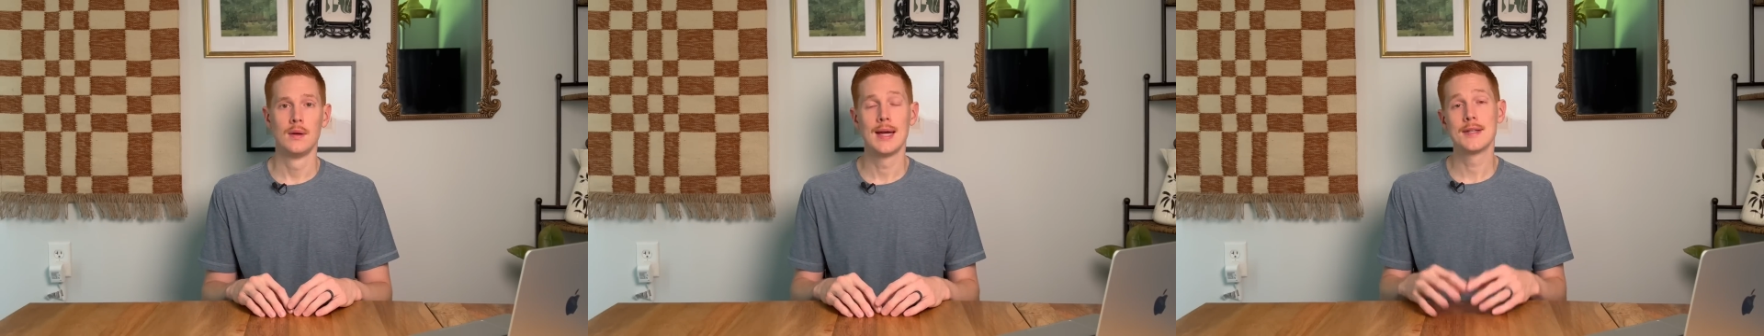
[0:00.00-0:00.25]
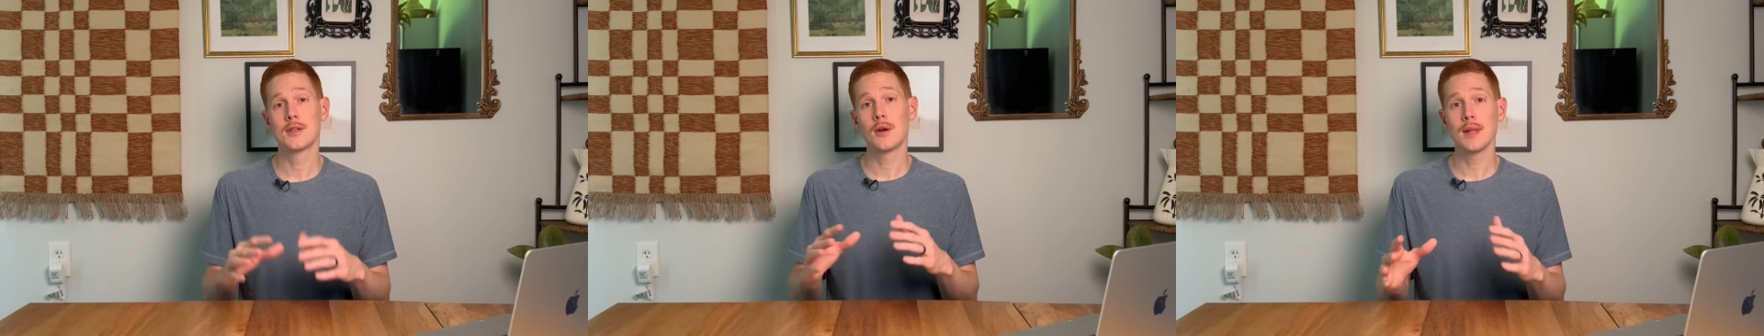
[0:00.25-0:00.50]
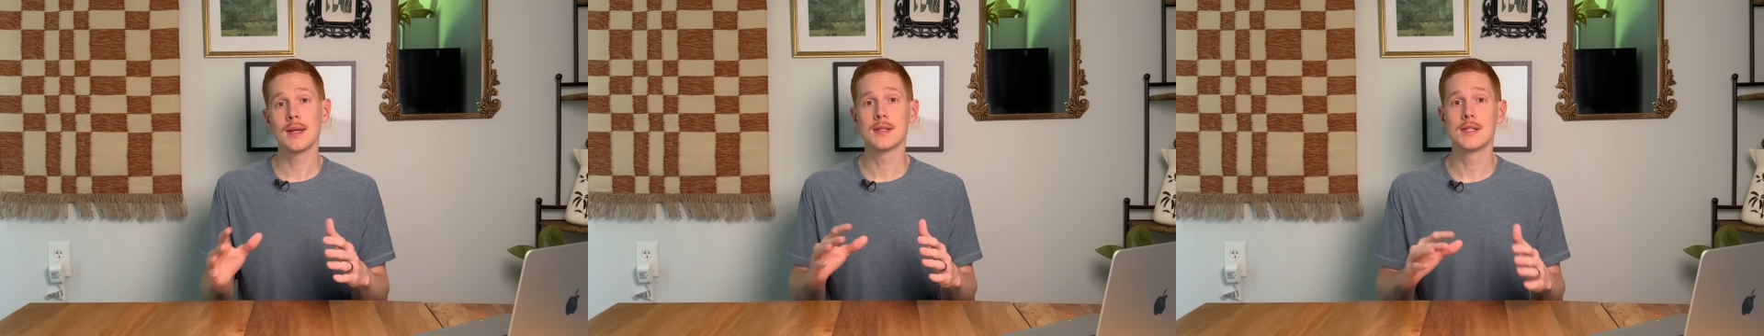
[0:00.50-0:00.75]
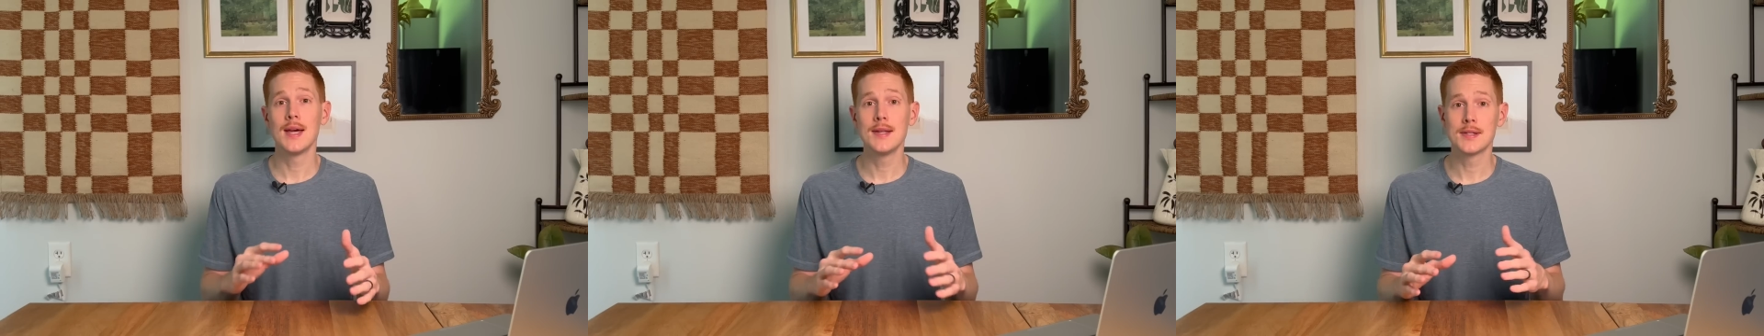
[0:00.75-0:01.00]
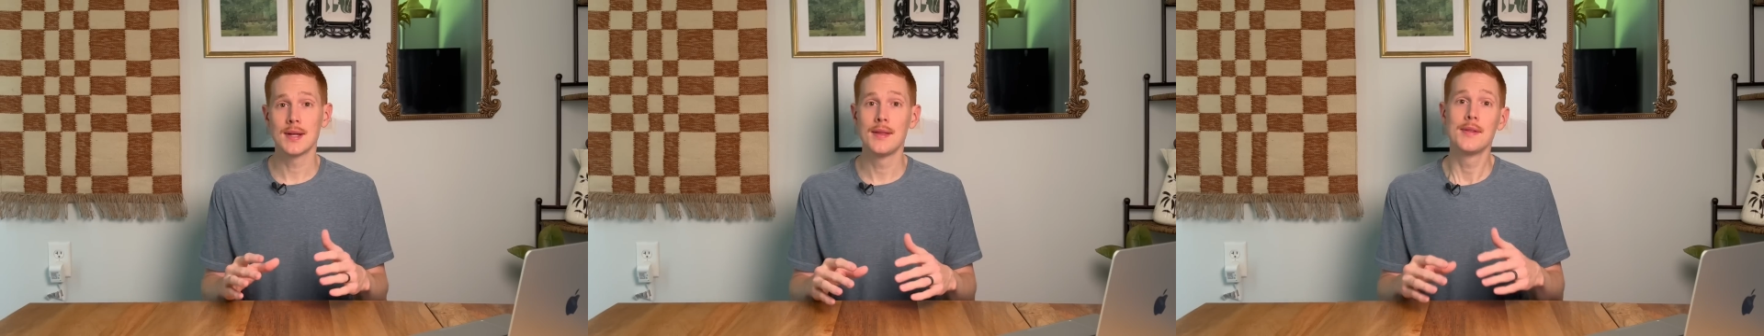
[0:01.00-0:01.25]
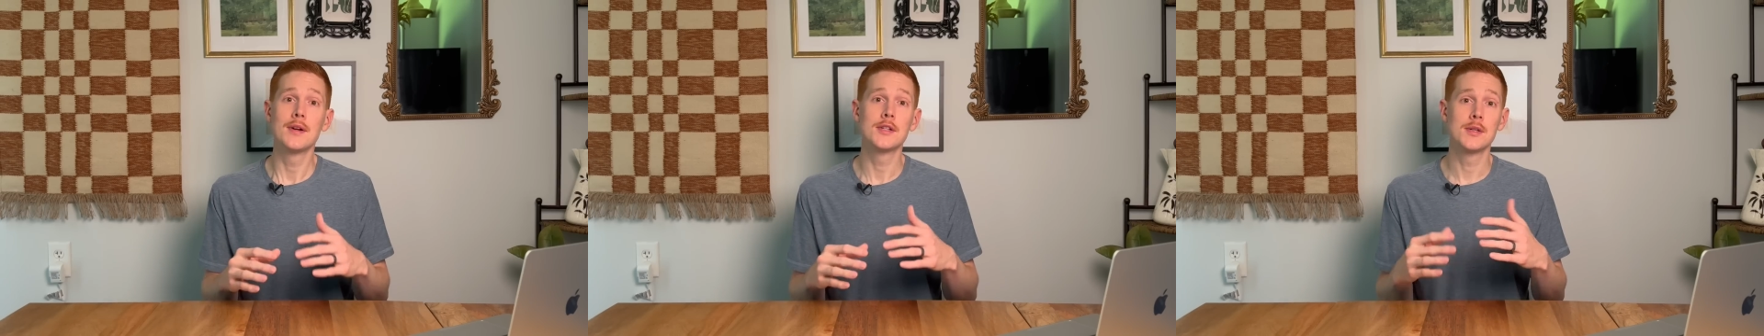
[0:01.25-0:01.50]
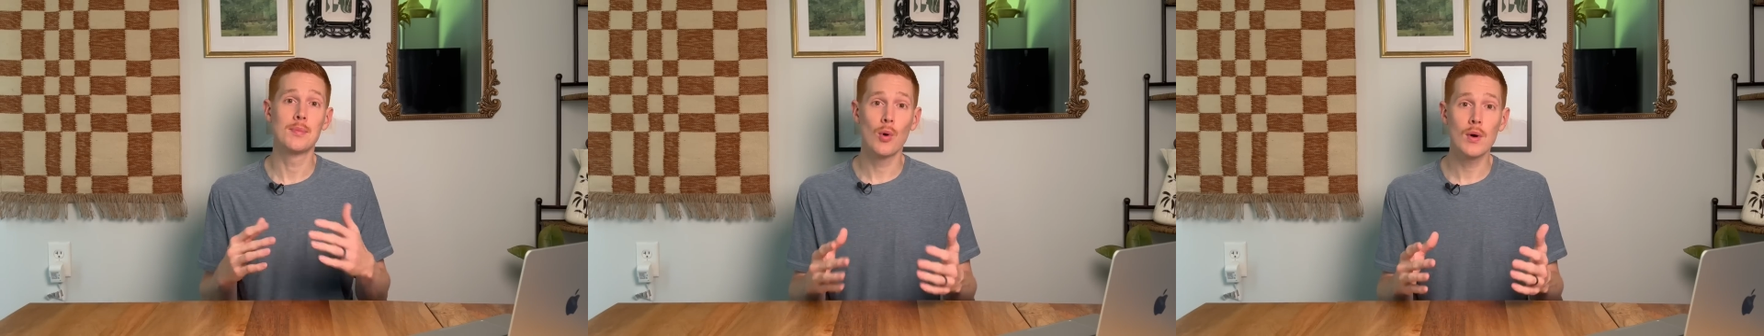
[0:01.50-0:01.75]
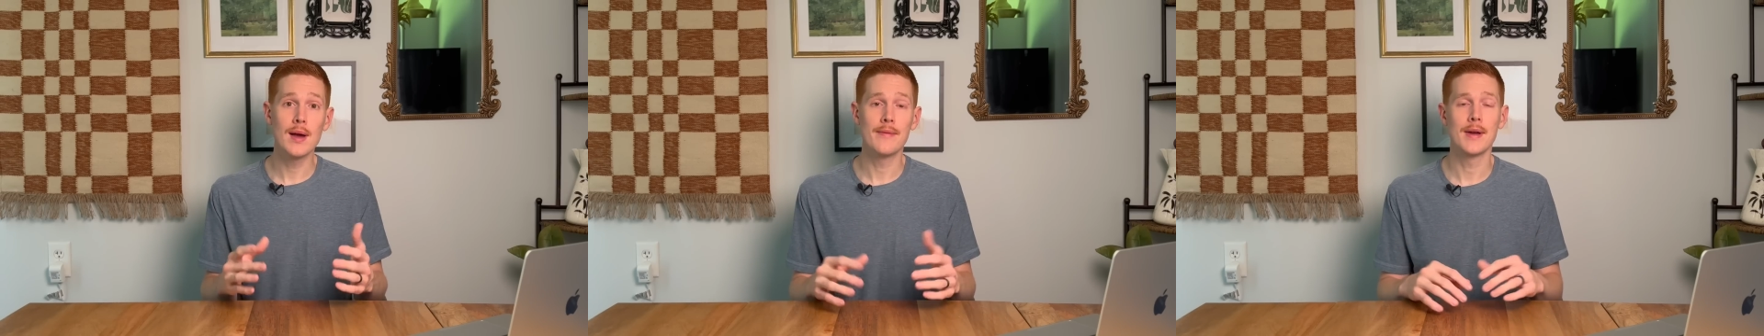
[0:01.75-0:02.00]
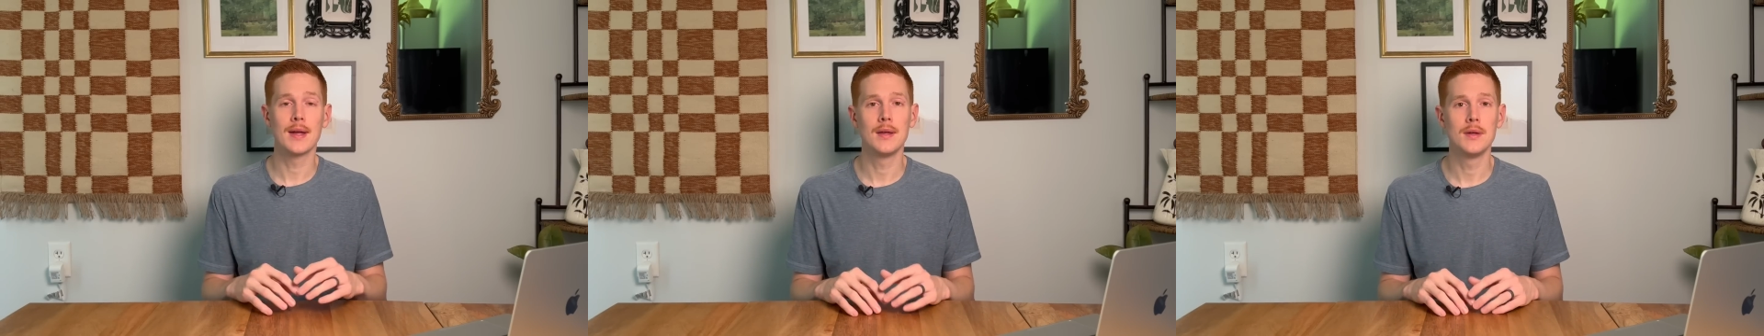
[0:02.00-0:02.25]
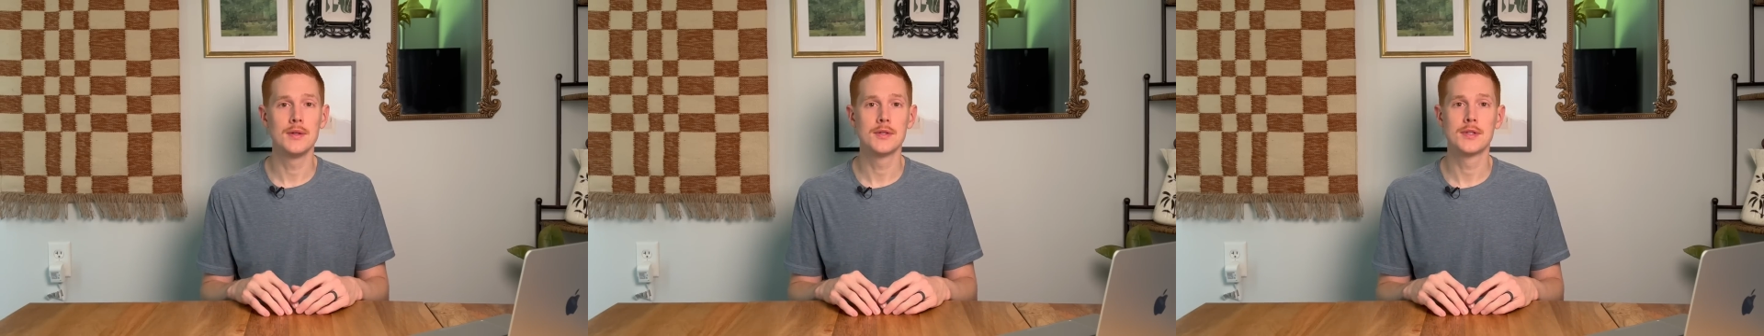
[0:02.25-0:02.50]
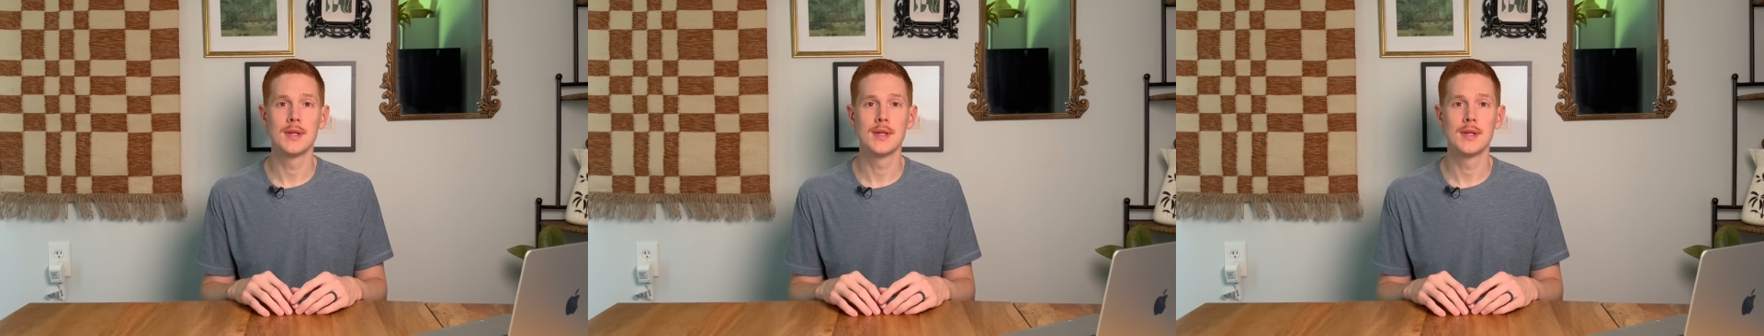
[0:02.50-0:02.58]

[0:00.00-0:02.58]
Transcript: And Starlink says in their support FAQs